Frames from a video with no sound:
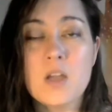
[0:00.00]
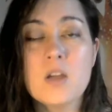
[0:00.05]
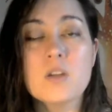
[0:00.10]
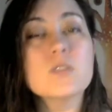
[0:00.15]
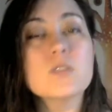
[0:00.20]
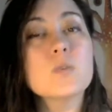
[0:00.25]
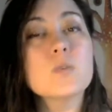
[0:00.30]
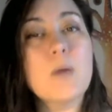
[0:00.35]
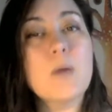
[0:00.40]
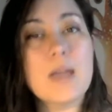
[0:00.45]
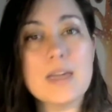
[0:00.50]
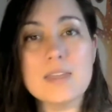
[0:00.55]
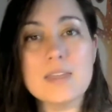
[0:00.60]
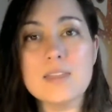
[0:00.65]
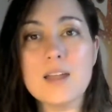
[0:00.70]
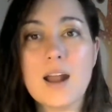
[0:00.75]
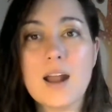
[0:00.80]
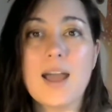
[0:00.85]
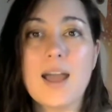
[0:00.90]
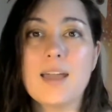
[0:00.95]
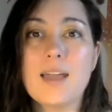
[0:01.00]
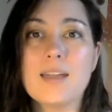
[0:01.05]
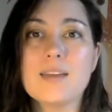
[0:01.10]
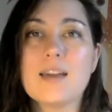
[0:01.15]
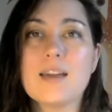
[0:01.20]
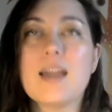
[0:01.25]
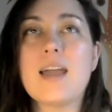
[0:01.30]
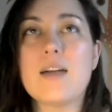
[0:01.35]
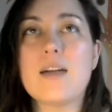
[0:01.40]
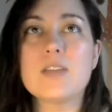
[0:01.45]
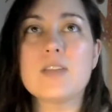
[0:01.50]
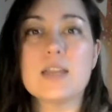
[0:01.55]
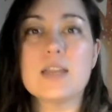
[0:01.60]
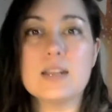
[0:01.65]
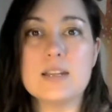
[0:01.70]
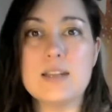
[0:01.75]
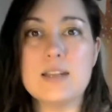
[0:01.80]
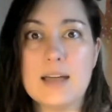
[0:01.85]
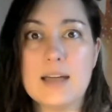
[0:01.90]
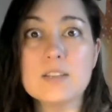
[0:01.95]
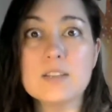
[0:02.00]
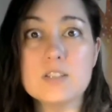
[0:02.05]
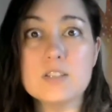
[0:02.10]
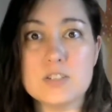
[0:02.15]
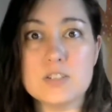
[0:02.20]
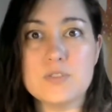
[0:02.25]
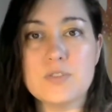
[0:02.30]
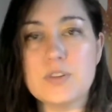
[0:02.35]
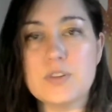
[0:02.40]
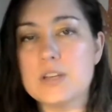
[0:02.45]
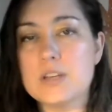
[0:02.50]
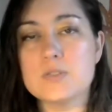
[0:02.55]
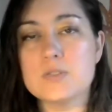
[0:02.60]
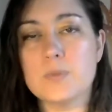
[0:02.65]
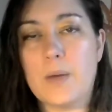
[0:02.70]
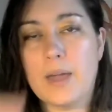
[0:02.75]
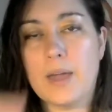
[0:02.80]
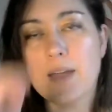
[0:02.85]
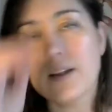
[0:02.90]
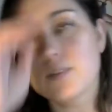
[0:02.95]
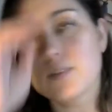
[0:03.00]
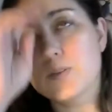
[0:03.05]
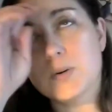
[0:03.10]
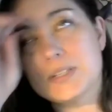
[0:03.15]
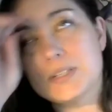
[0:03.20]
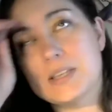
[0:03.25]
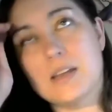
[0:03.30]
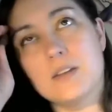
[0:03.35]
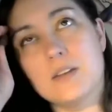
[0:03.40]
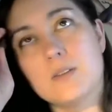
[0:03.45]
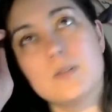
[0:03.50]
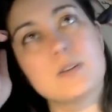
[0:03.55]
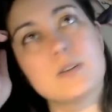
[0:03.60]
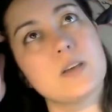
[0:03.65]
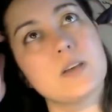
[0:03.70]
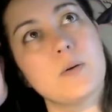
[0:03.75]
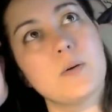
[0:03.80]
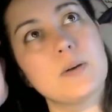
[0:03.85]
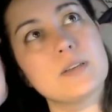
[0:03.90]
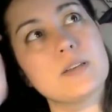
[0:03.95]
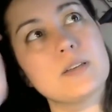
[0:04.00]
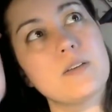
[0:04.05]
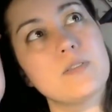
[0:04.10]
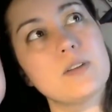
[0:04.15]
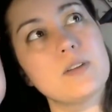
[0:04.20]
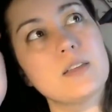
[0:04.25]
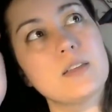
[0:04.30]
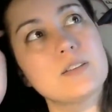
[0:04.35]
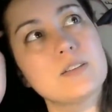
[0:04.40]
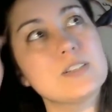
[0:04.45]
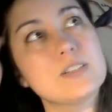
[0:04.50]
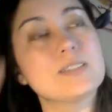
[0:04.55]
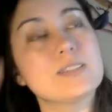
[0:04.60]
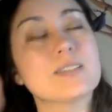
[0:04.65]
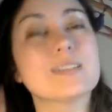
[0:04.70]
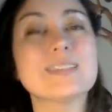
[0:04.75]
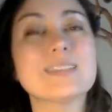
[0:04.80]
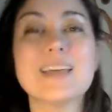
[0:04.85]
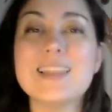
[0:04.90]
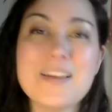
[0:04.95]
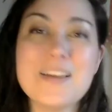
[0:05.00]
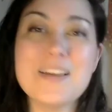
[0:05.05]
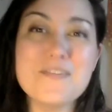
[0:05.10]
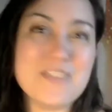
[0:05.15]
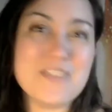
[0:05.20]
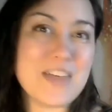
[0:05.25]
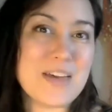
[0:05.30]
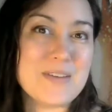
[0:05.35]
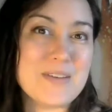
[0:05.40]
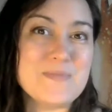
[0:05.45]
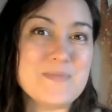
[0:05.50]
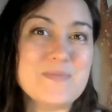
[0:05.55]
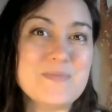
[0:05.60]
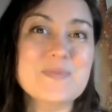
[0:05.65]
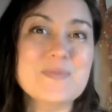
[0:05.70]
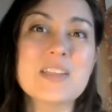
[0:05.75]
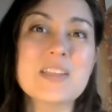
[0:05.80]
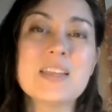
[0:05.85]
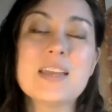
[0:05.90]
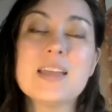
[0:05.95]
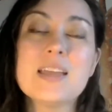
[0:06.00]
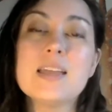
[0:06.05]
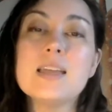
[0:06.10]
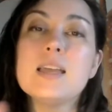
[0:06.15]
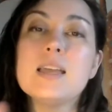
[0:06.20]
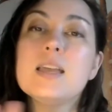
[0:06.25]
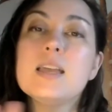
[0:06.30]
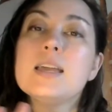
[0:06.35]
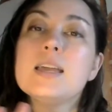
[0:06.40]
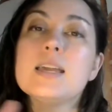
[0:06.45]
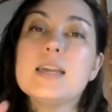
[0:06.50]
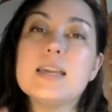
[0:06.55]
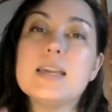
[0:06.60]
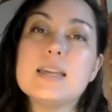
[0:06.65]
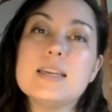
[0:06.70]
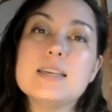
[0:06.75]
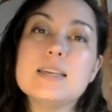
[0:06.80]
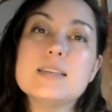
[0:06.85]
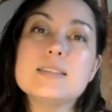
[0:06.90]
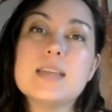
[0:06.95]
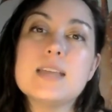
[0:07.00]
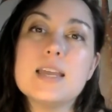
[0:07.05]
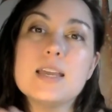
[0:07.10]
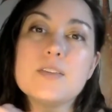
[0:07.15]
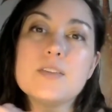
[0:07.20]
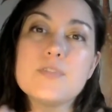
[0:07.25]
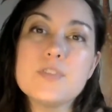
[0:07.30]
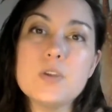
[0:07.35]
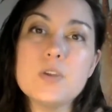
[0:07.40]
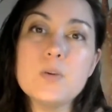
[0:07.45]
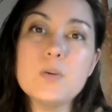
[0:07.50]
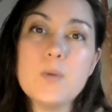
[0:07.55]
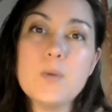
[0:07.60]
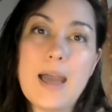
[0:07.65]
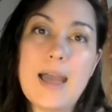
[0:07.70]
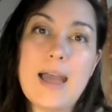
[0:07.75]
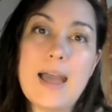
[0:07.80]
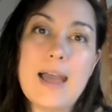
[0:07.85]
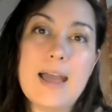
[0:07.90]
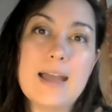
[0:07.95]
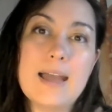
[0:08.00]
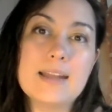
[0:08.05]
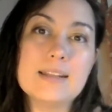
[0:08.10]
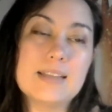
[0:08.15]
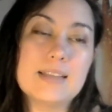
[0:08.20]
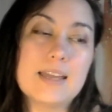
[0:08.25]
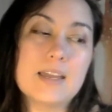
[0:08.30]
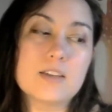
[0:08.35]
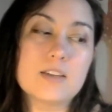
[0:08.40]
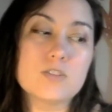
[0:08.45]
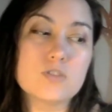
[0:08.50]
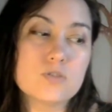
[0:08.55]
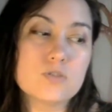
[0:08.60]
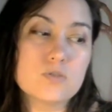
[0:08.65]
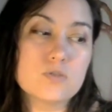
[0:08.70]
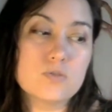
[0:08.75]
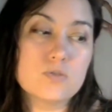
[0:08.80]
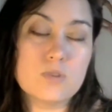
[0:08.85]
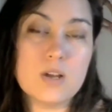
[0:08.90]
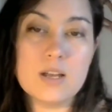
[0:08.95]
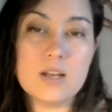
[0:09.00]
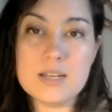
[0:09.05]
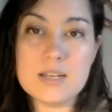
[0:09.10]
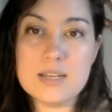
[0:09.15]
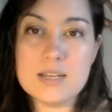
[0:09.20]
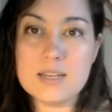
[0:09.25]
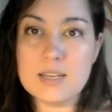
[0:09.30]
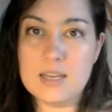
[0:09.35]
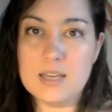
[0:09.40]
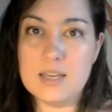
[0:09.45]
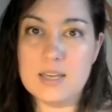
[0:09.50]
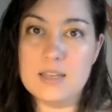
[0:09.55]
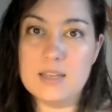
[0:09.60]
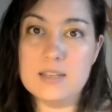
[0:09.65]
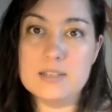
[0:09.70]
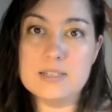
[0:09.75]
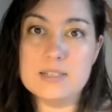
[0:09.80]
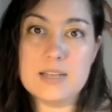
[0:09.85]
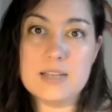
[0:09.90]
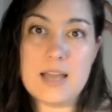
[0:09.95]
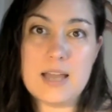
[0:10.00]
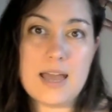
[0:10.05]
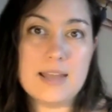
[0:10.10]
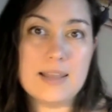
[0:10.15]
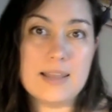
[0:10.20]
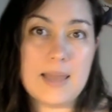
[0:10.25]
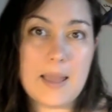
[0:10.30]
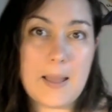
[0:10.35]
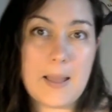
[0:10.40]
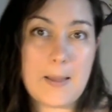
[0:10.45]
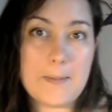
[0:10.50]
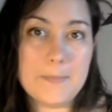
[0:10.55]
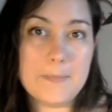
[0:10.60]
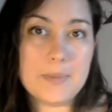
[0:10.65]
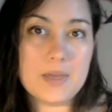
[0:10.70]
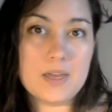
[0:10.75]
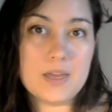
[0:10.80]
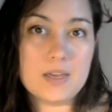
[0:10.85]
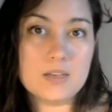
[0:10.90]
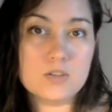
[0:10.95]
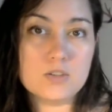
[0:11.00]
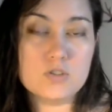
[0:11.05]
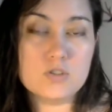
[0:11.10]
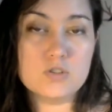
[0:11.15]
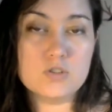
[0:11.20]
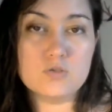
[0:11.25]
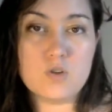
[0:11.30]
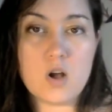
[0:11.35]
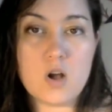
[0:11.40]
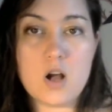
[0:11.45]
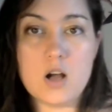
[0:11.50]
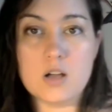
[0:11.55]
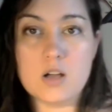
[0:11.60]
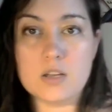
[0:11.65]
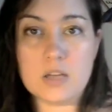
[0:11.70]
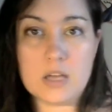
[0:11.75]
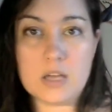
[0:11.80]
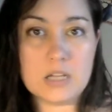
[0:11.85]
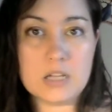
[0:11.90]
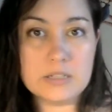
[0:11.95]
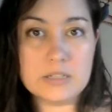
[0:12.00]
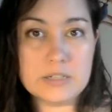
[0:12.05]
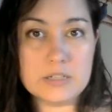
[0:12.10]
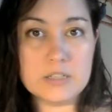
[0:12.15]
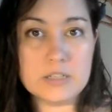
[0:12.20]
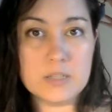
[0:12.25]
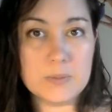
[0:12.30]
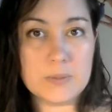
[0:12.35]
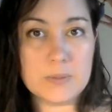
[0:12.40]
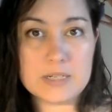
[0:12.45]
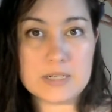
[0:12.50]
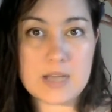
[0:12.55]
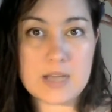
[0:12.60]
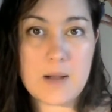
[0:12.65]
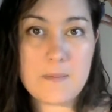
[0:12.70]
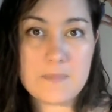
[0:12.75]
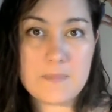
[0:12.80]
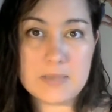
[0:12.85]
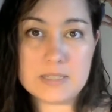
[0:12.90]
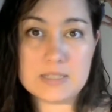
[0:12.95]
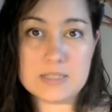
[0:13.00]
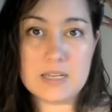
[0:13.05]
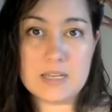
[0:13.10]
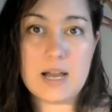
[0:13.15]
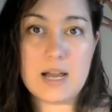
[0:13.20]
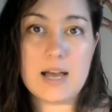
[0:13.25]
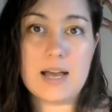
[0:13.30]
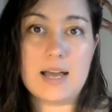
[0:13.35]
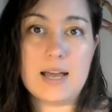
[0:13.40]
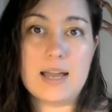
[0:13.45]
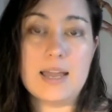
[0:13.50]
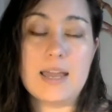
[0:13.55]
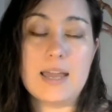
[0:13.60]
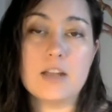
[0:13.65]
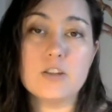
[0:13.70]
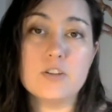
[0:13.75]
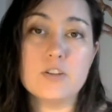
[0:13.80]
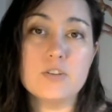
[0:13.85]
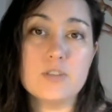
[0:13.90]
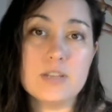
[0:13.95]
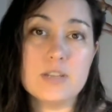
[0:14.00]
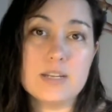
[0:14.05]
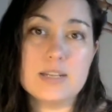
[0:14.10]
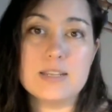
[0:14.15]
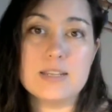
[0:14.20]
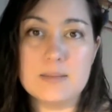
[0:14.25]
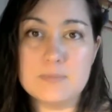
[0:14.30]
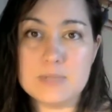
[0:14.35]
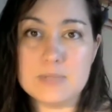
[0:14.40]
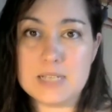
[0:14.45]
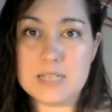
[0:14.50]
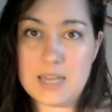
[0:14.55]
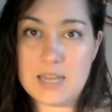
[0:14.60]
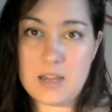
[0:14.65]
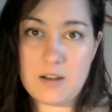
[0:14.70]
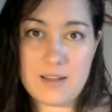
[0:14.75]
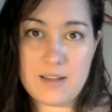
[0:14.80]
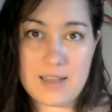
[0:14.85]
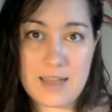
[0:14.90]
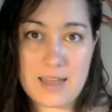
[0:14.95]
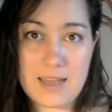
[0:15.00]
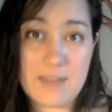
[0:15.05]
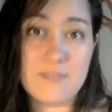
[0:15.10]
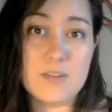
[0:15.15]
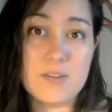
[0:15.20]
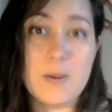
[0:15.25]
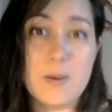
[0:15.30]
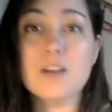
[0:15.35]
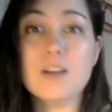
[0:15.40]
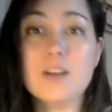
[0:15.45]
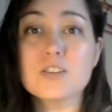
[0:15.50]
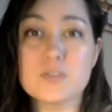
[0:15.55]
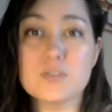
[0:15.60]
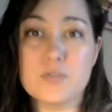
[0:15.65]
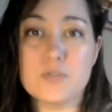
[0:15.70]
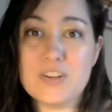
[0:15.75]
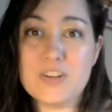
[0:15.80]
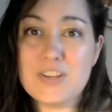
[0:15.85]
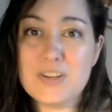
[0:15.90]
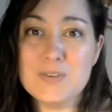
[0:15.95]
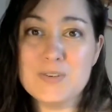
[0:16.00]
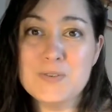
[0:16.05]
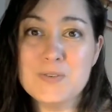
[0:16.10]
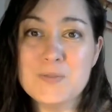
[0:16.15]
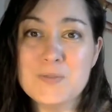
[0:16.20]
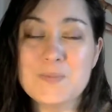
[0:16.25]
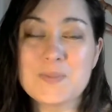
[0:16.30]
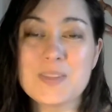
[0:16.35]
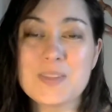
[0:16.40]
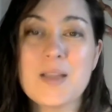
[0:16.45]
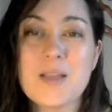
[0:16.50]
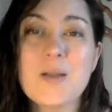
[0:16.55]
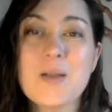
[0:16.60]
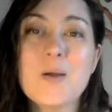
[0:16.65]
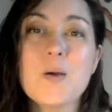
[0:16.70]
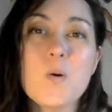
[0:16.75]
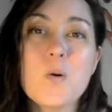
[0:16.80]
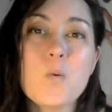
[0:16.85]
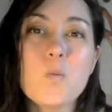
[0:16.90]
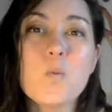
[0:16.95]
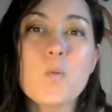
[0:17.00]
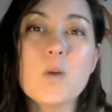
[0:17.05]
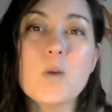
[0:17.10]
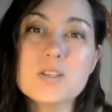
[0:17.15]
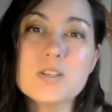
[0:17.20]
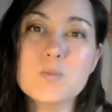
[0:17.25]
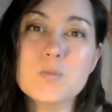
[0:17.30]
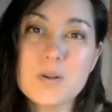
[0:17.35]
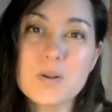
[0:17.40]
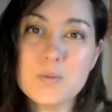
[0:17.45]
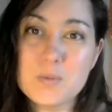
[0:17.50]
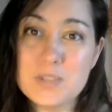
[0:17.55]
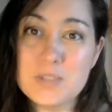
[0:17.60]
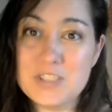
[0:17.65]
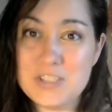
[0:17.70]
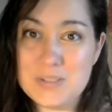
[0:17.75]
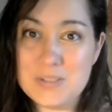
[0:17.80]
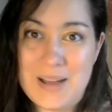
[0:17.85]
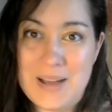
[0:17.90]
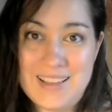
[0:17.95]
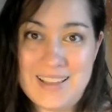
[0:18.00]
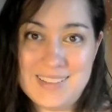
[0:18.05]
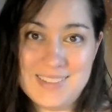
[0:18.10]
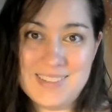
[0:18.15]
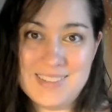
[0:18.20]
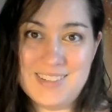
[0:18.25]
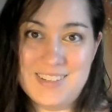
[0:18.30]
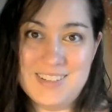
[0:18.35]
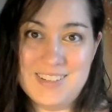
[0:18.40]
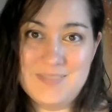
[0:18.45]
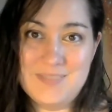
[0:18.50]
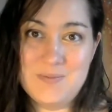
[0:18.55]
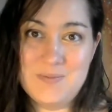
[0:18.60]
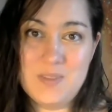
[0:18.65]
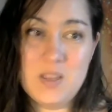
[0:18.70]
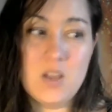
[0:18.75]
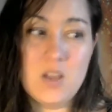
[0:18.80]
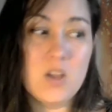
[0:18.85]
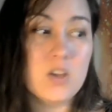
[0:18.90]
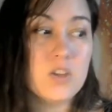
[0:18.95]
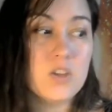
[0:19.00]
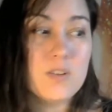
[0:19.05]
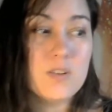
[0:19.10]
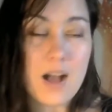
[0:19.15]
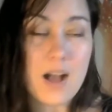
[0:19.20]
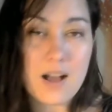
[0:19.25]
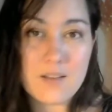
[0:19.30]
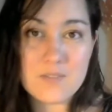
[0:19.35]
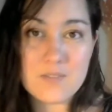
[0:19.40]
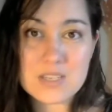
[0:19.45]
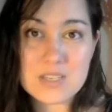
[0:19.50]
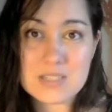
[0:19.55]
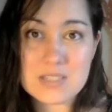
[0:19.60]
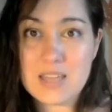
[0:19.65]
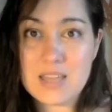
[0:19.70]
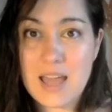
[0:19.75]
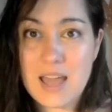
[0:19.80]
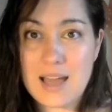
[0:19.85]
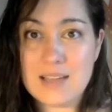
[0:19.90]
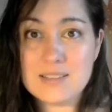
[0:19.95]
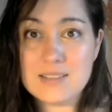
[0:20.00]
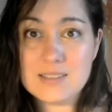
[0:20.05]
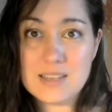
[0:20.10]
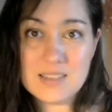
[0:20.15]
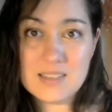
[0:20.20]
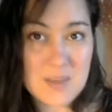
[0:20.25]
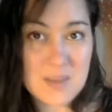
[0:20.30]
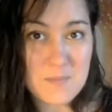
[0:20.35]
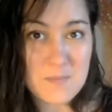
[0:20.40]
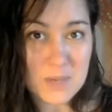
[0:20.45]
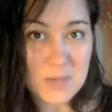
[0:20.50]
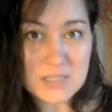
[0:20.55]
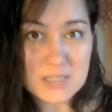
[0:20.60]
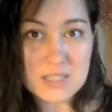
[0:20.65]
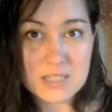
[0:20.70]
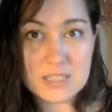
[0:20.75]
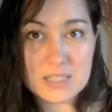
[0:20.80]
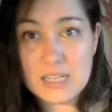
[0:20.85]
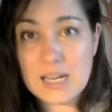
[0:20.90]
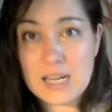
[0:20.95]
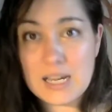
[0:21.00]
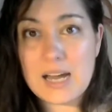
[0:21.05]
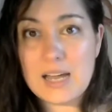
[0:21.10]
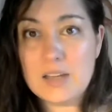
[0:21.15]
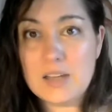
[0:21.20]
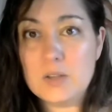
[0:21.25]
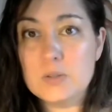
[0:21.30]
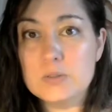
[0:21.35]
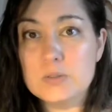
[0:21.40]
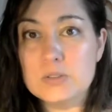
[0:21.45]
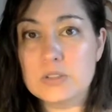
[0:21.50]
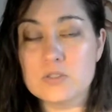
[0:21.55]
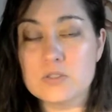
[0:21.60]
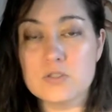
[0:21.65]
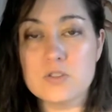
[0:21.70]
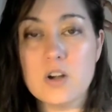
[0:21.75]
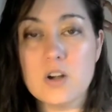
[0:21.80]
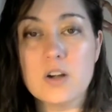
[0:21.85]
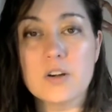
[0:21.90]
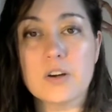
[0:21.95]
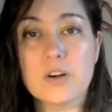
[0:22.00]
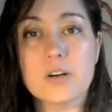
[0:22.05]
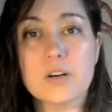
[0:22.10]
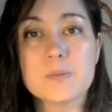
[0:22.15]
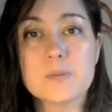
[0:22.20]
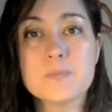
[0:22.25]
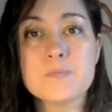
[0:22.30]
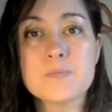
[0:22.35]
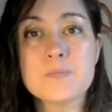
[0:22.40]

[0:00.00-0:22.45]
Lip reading: The way that I have like an analogy for this, right? Of course I do, because I always have analogies because I love them. Is if you had like a scrawny kid and like a big, strong, clearly works out, muscly guy, and you needed them to carry a heavy box for you, which one would you ask? You'd obviously ask like the muscly guy who looks stronger.